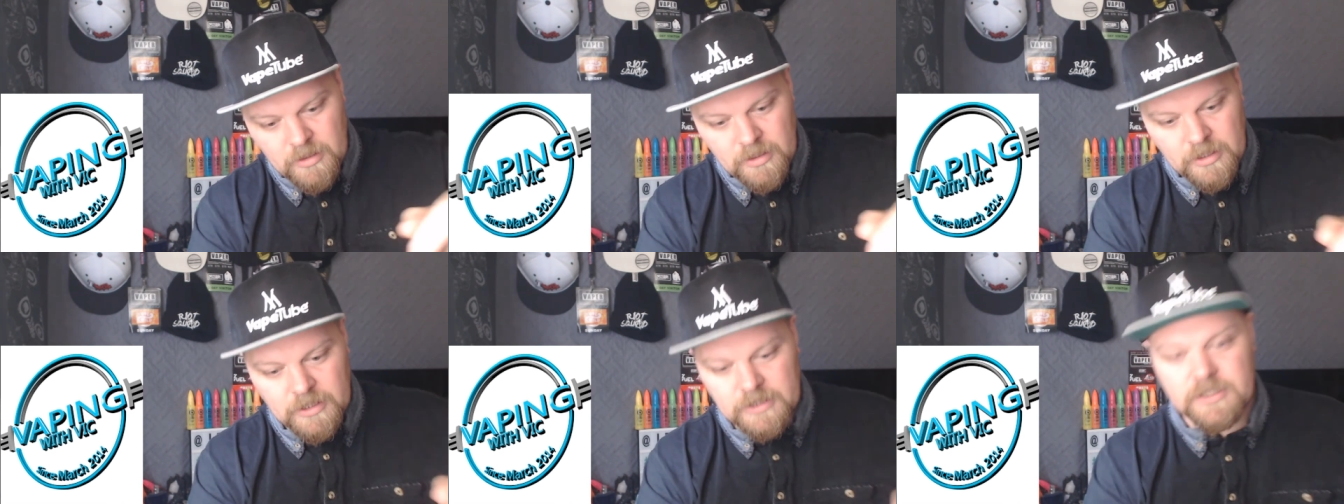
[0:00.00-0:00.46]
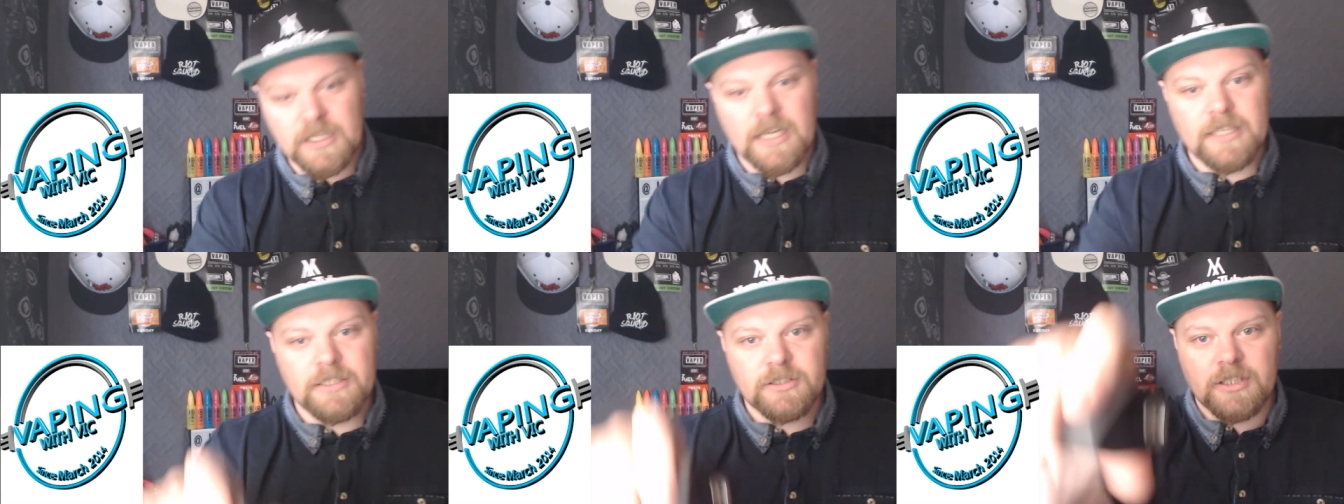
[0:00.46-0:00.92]
it's
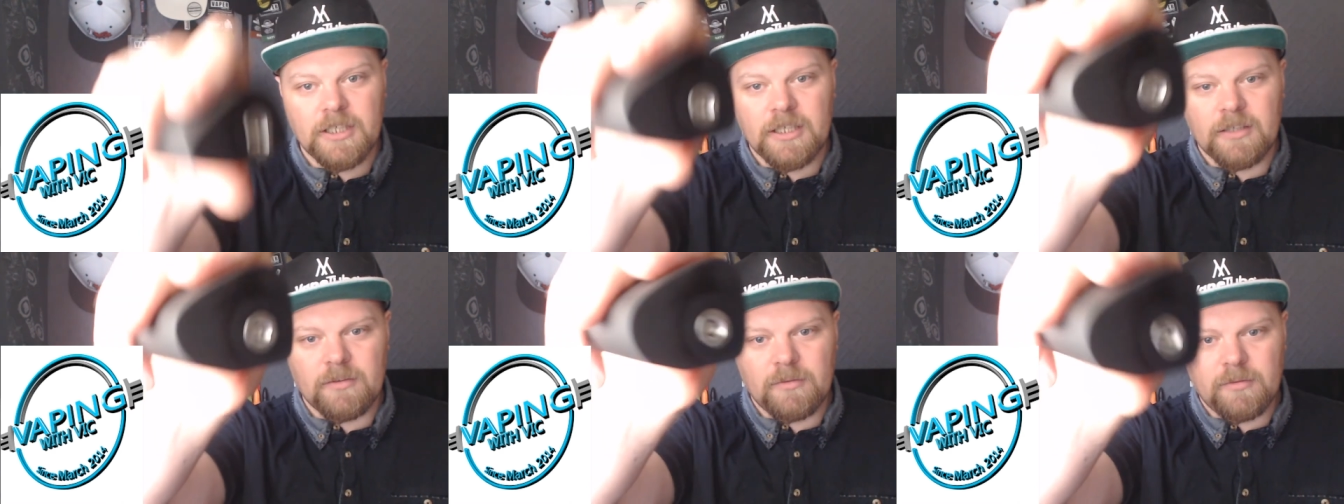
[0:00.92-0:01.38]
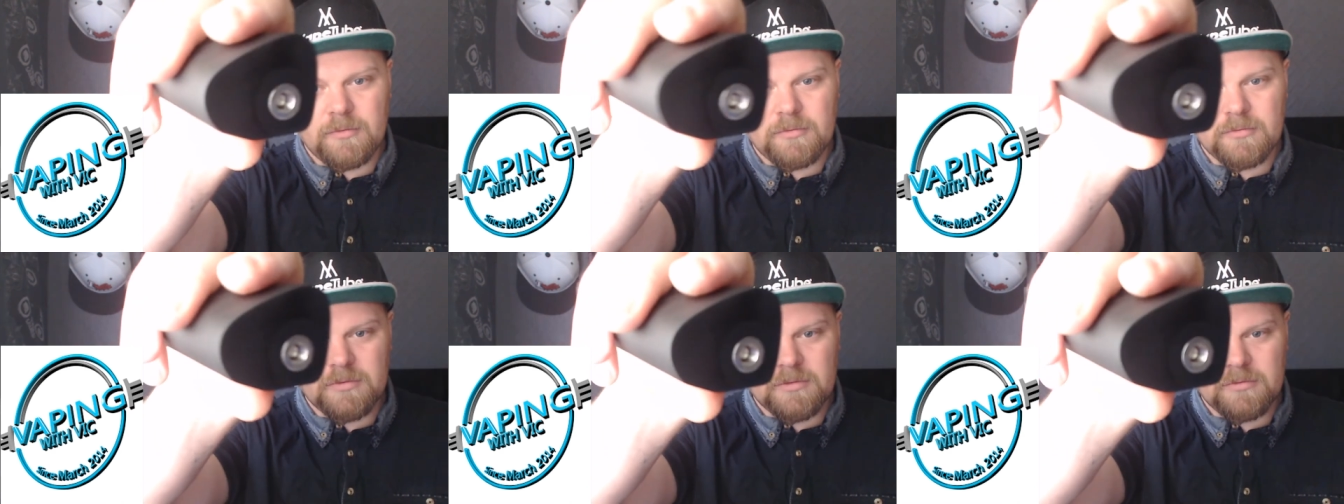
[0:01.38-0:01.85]
starting to
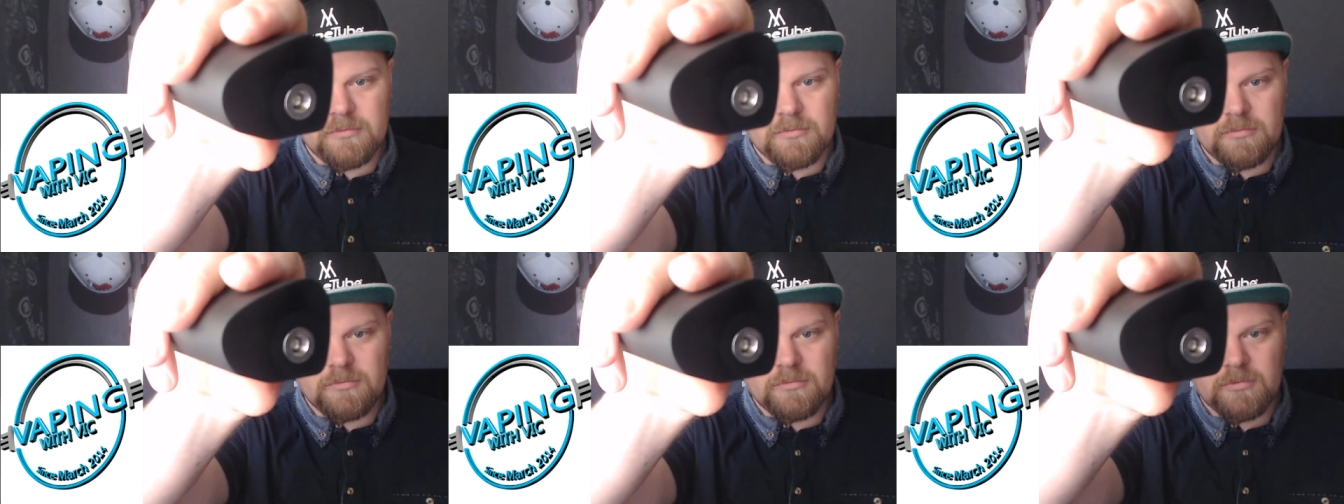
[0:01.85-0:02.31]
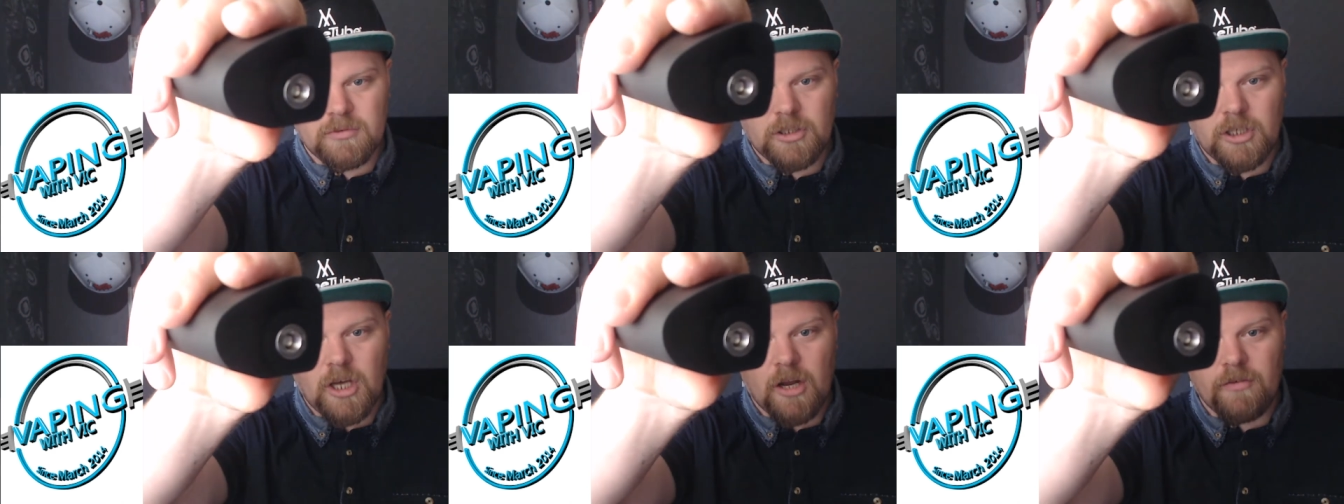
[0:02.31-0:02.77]

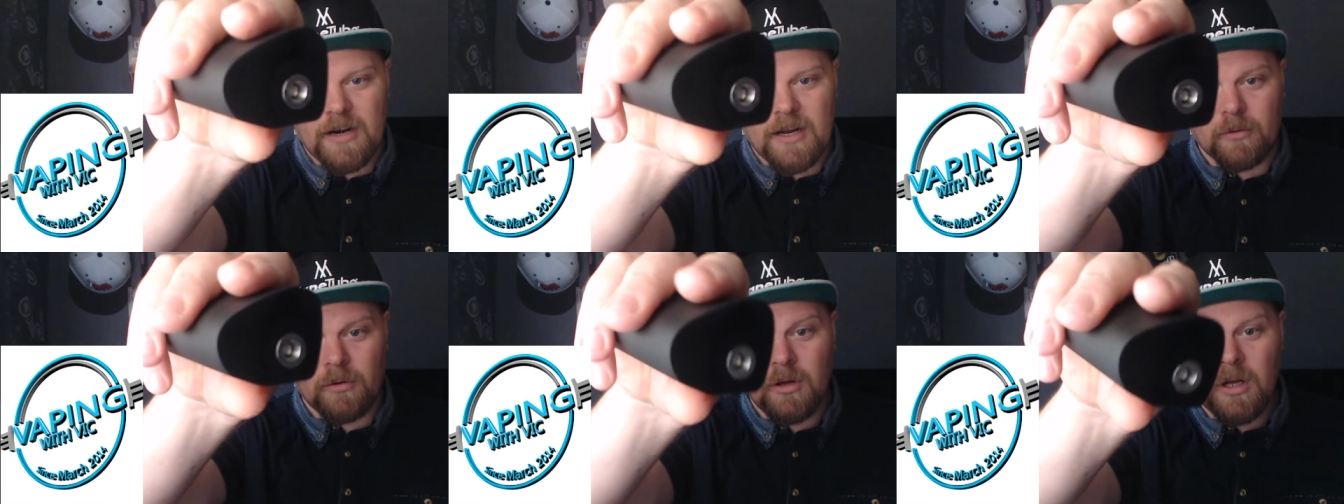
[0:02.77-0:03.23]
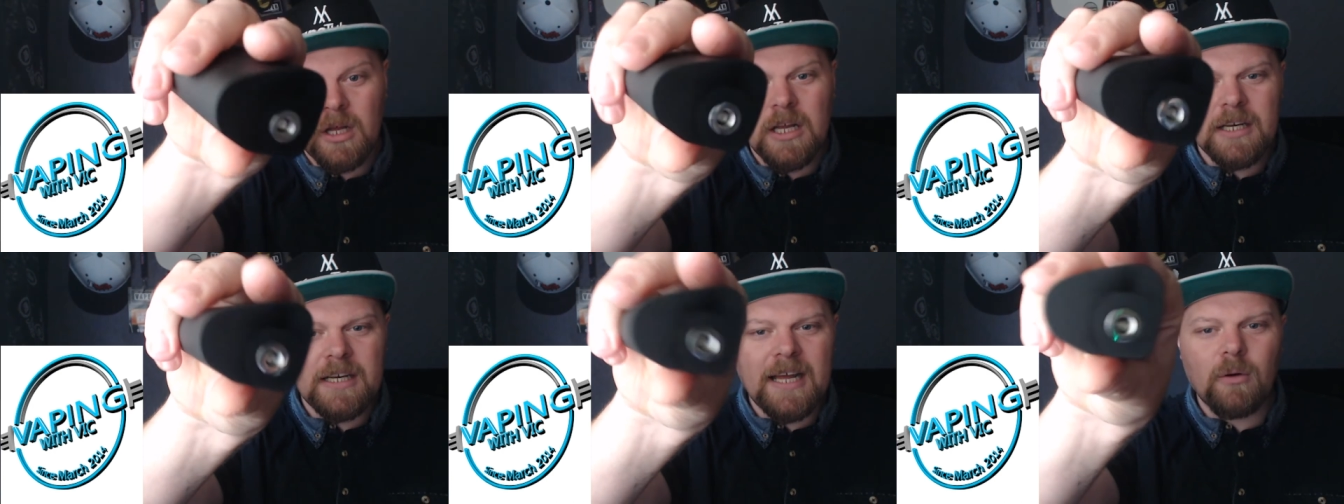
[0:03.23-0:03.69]
go around.
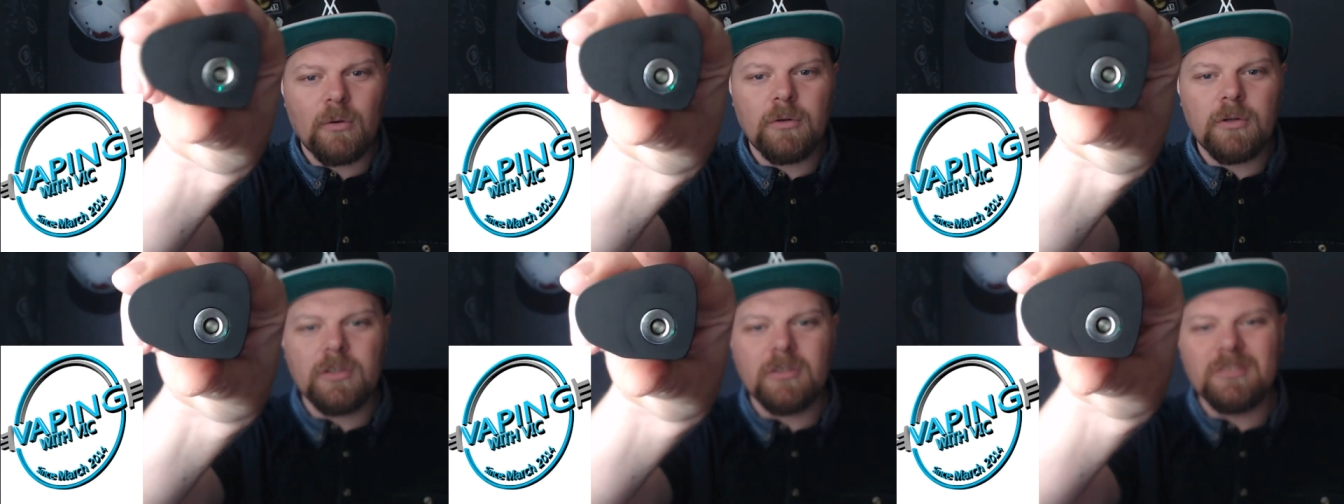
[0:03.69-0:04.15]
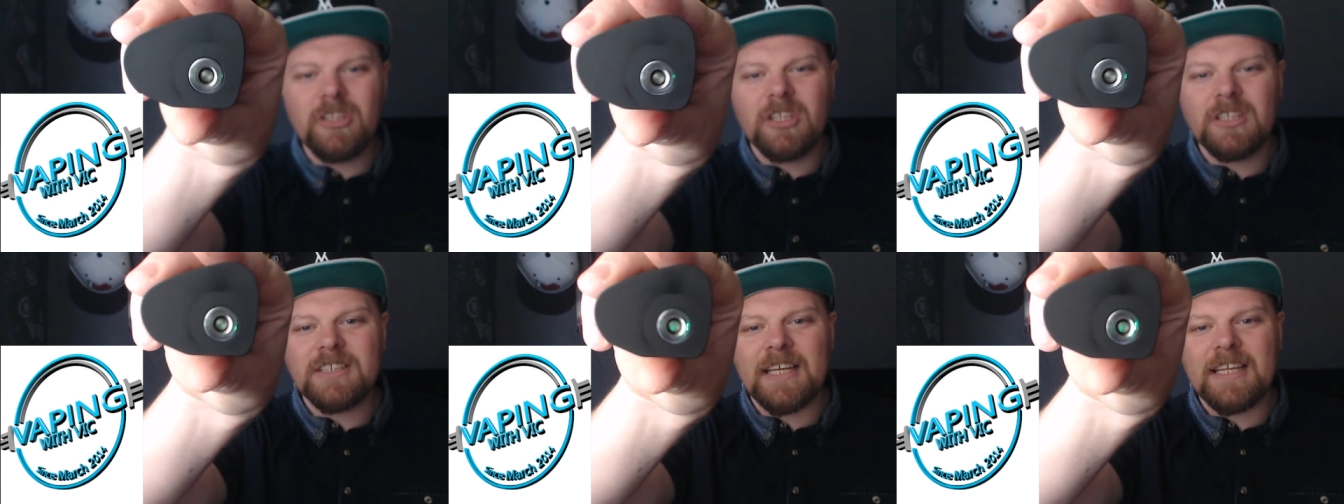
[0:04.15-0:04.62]
Now, you
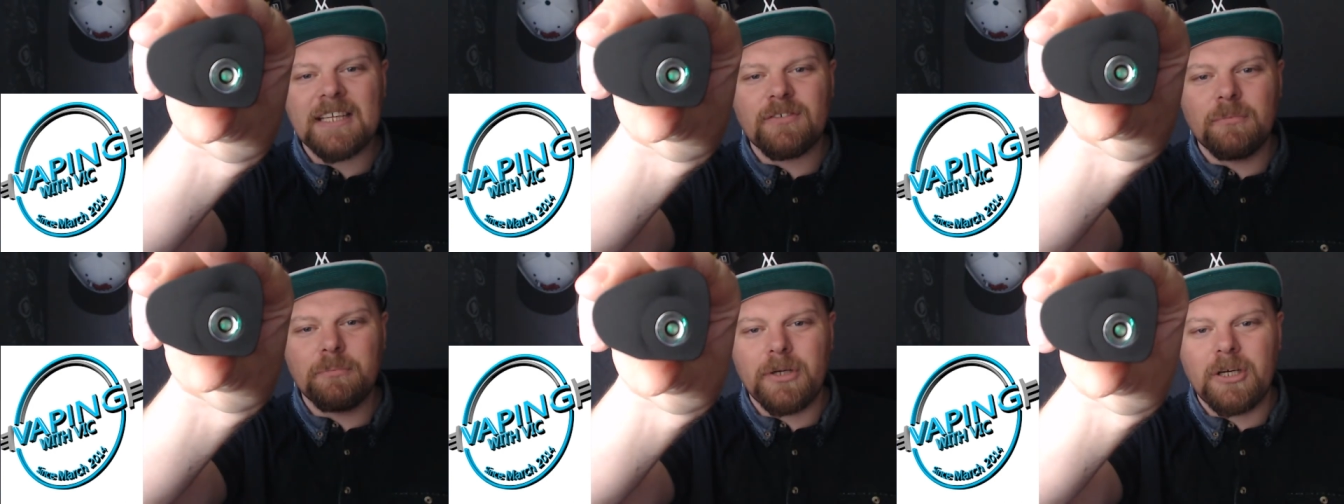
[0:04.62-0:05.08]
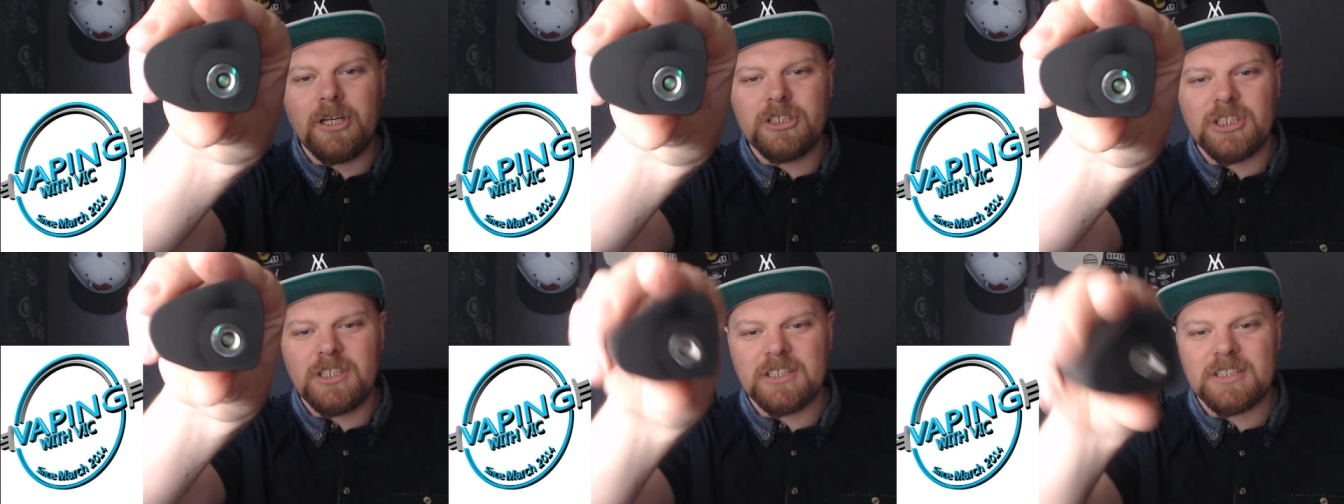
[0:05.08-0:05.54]
can say that's from
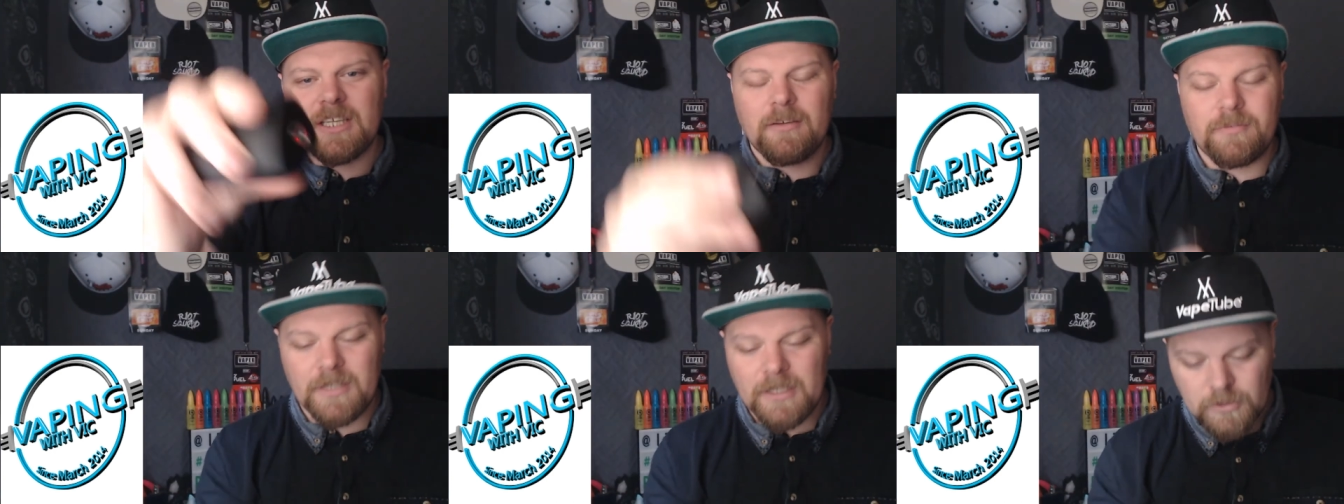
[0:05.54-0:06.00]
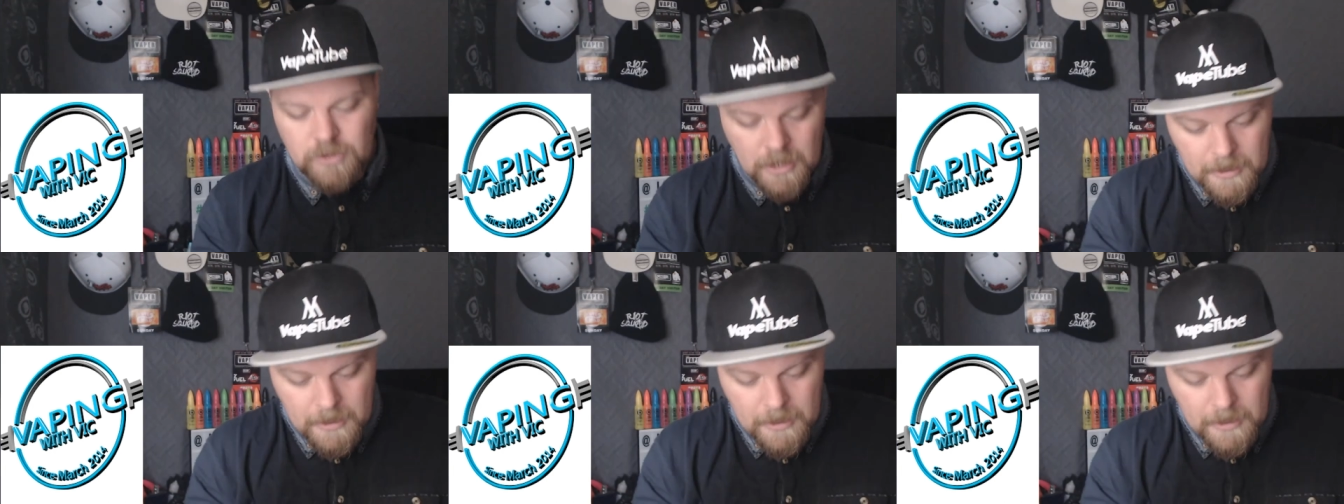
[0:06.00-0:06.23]
purging this and everything else,